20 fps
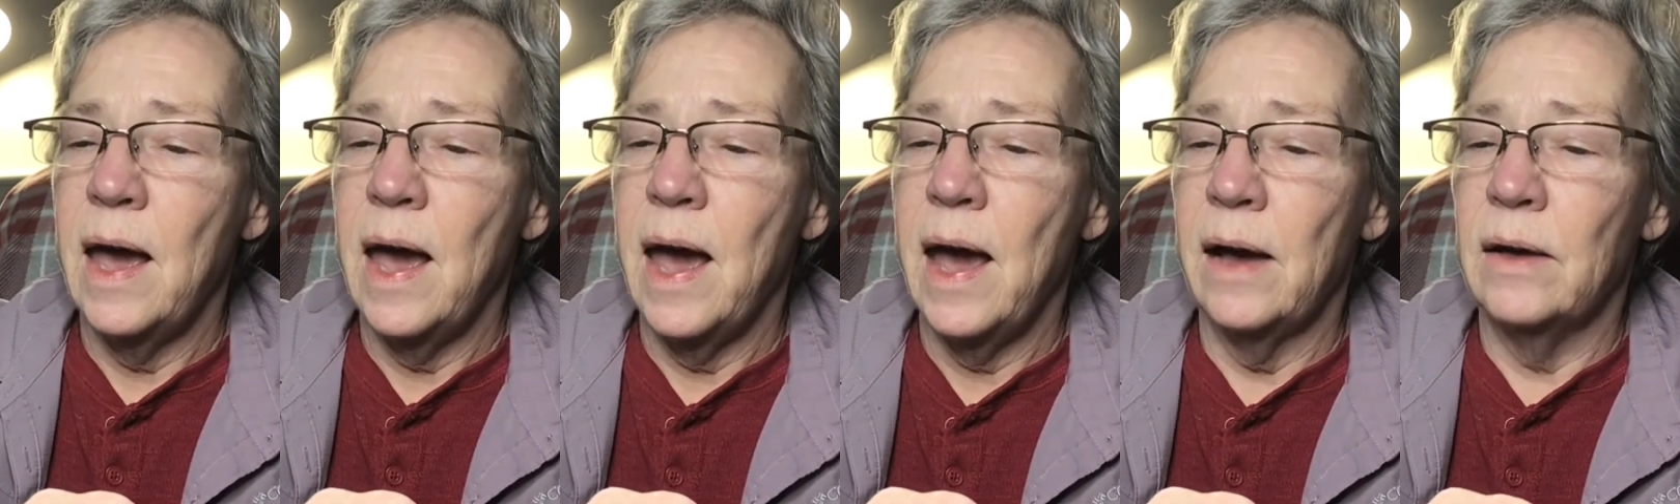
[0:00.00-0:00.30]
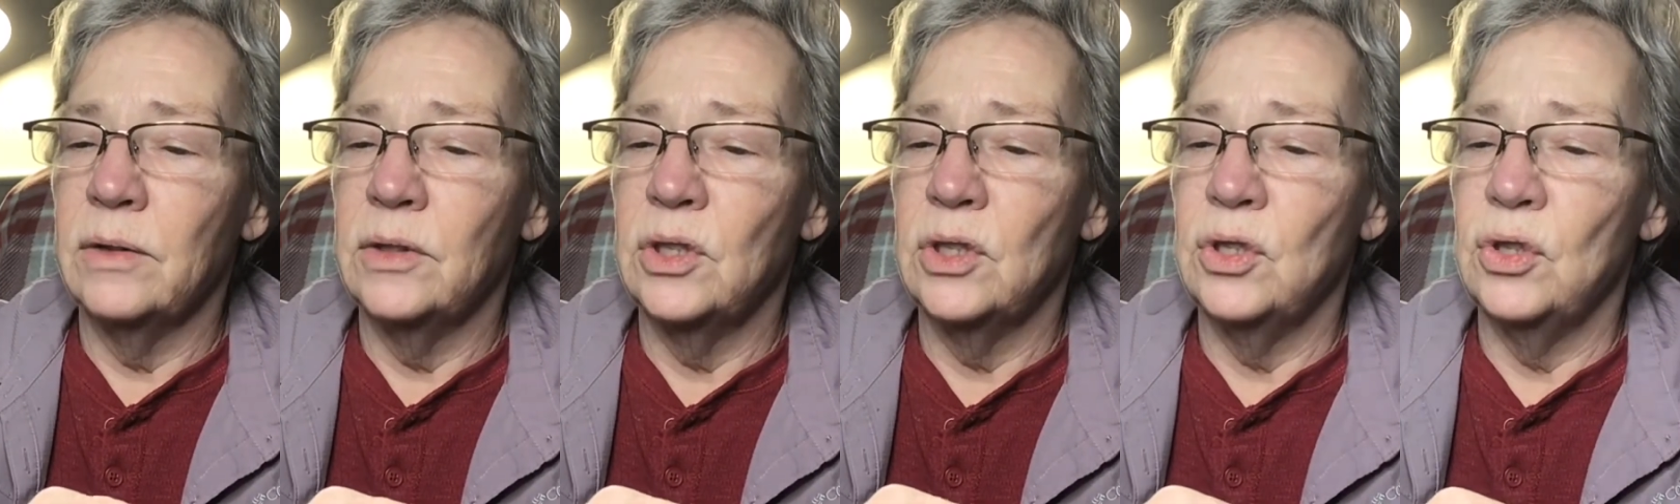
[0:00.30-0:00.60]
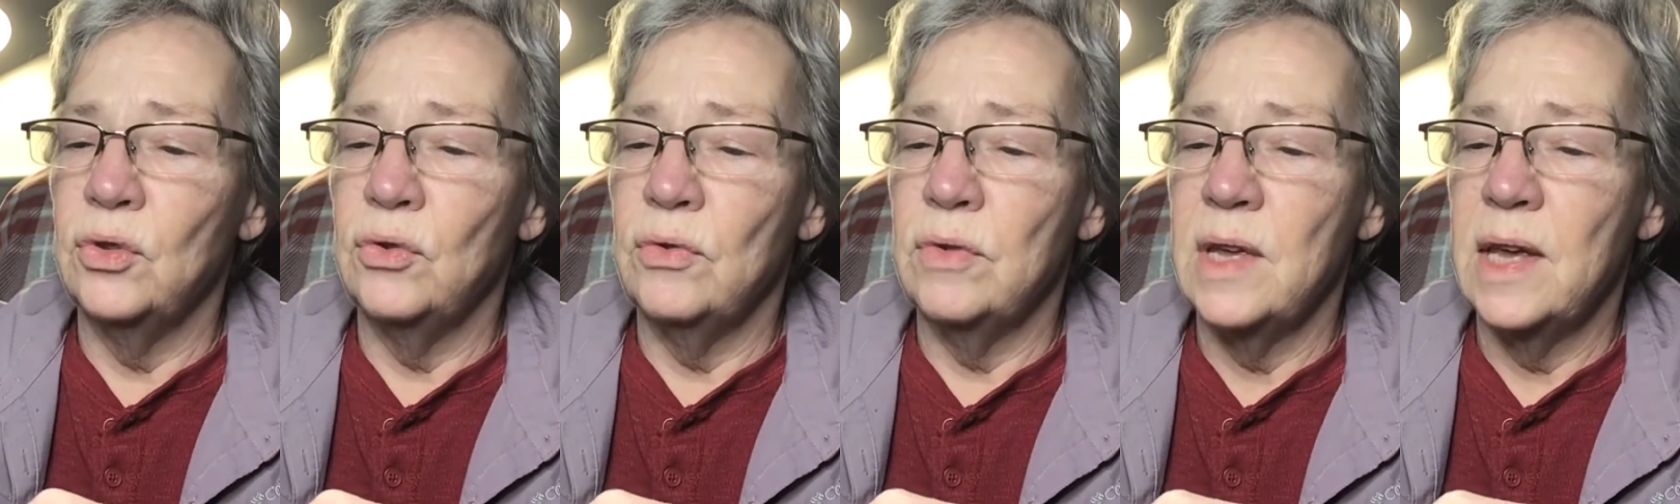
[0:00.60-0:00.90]
how to
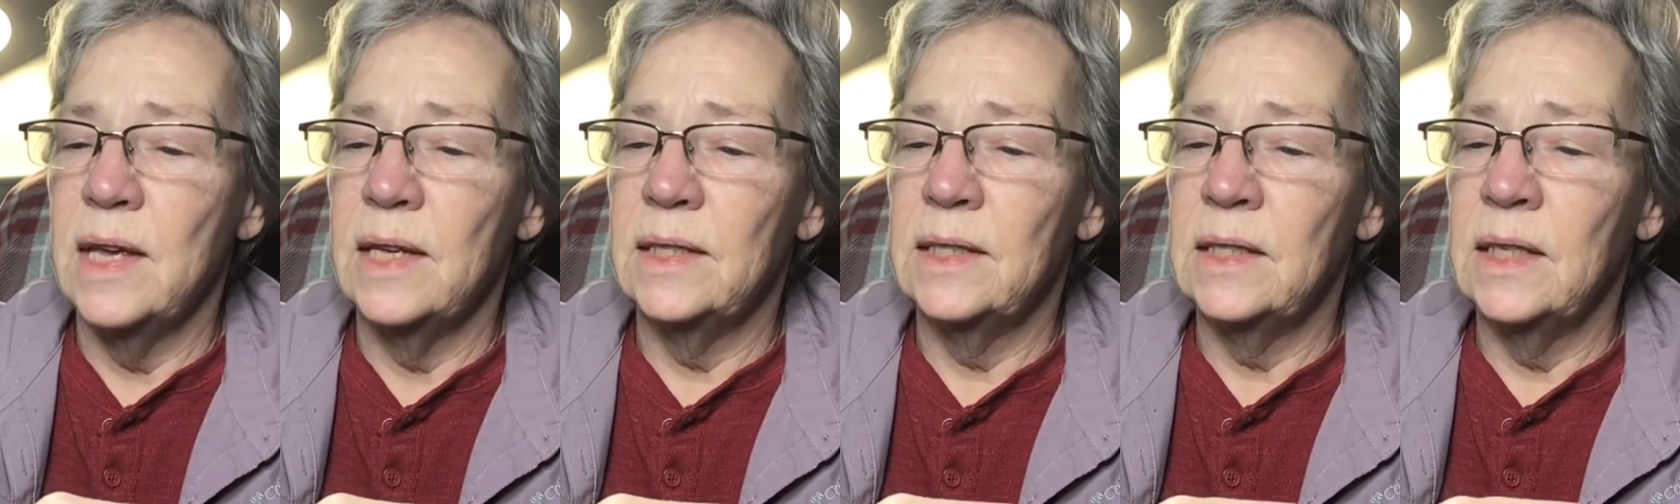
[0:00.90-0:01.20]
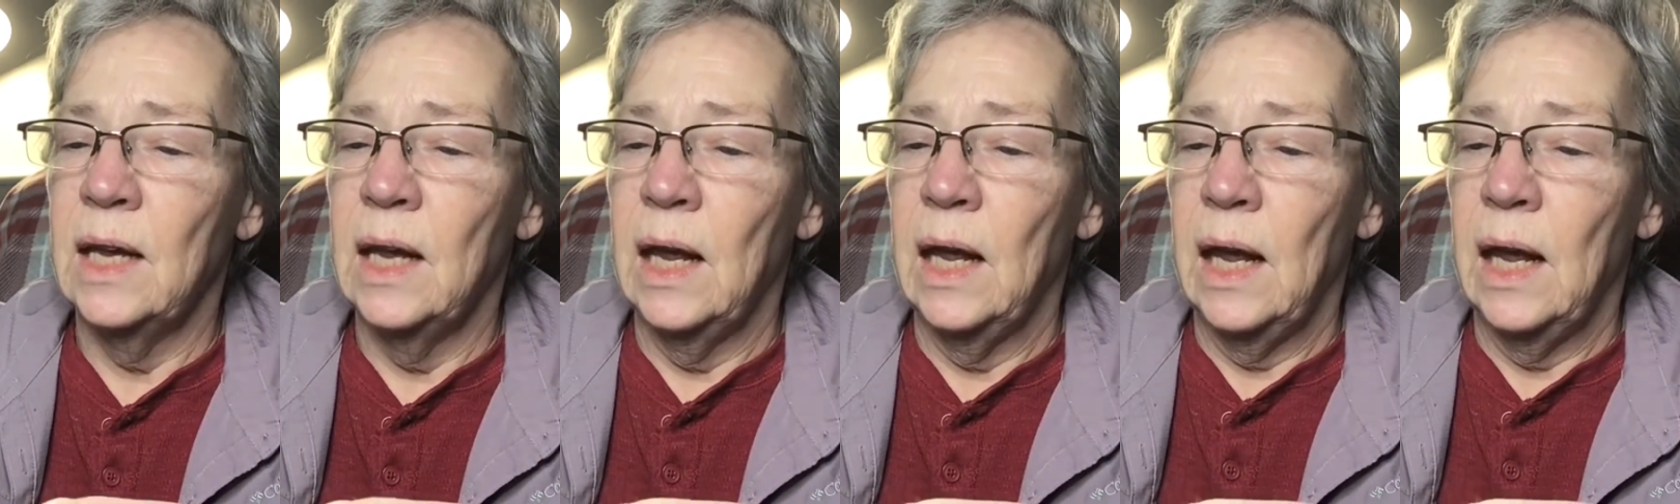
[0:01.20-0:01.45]
do this.